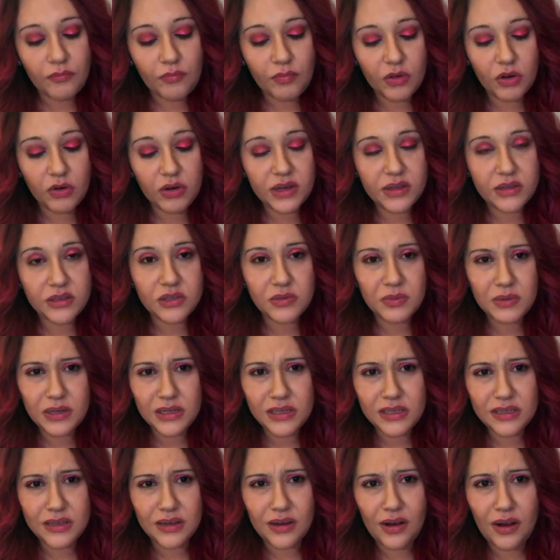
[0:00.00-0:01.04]
Okay, this one
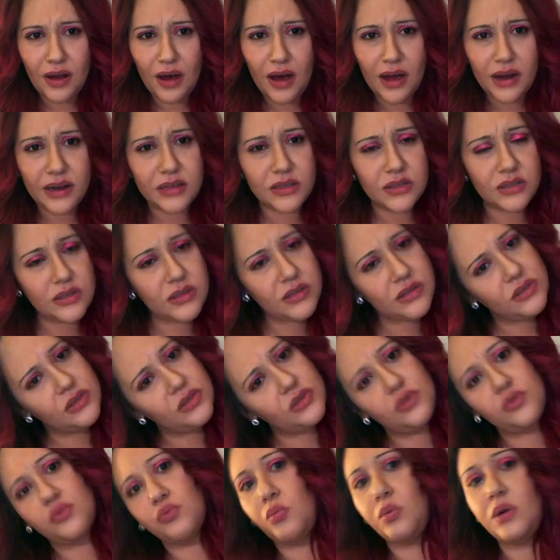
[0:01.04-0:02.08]
is not as
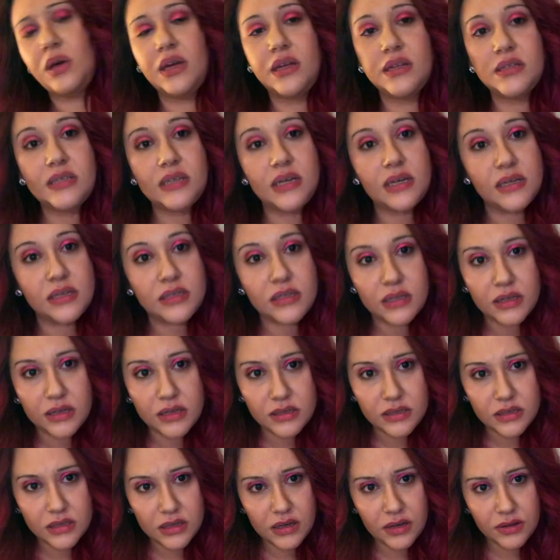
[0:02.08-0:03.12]
sweet tasting
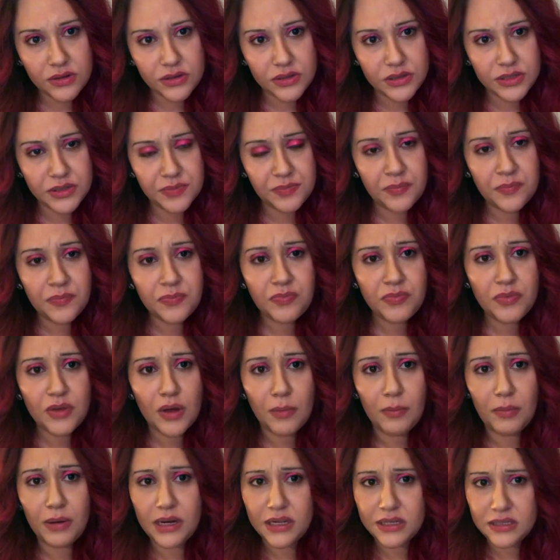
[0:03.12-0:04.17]
as the others,
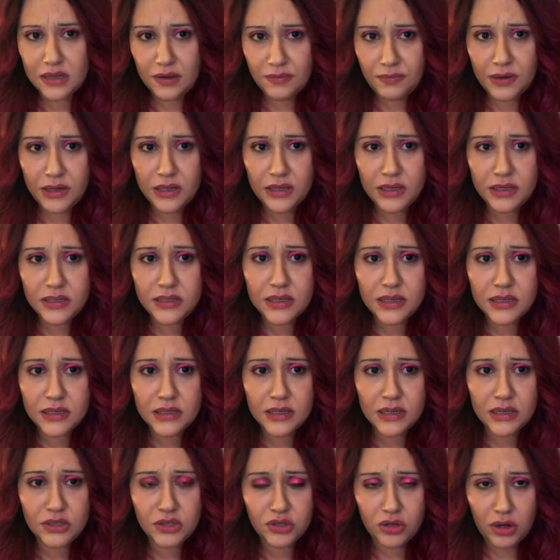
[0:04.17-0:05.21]
but it definitely tastes
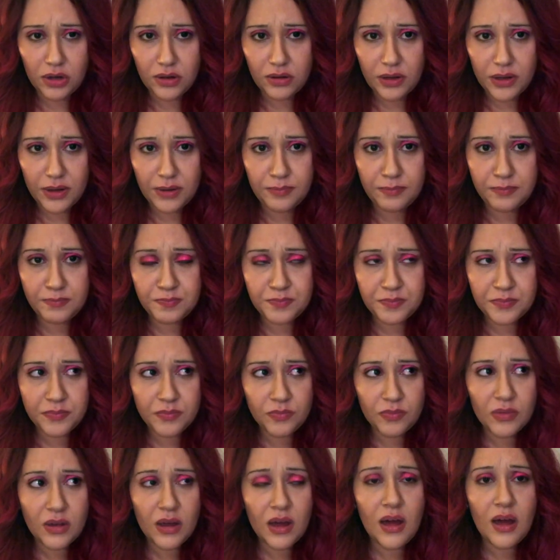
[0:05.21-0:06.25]
like chocolate.
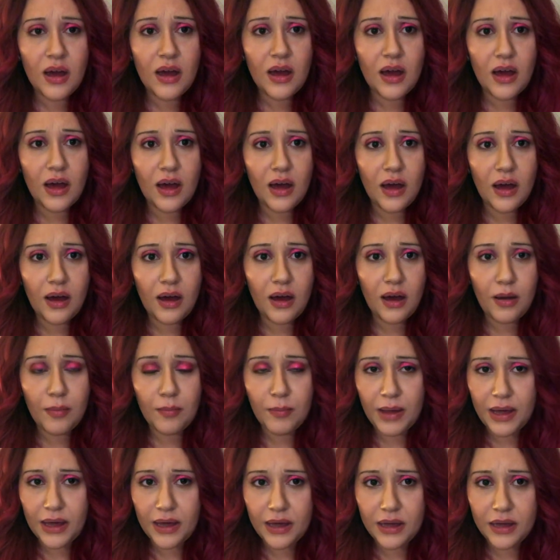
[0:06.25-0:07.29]

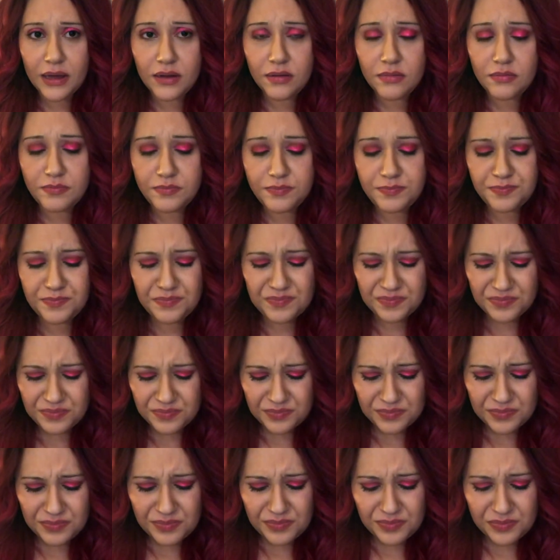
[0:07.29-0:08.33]
And
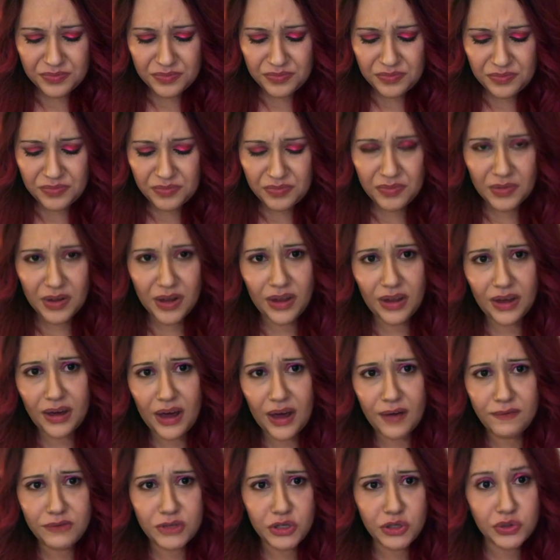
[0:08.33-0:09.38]
like
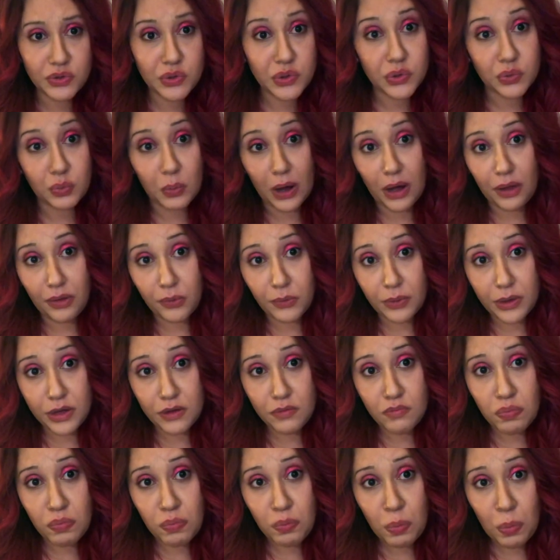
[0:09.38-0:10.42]
after you swallow it,
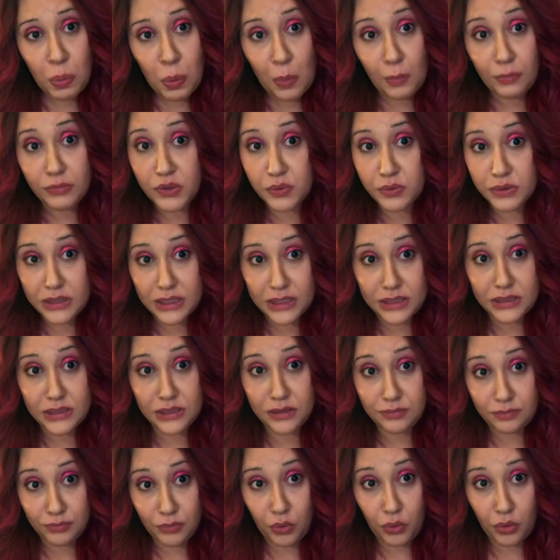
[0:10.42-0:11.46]
you taste it
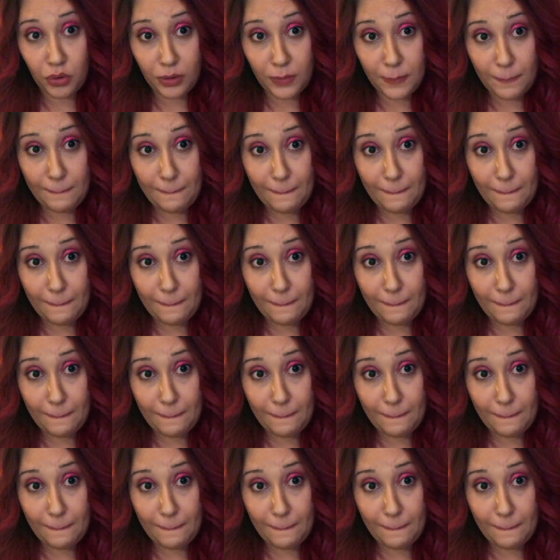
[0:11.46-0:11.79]
more.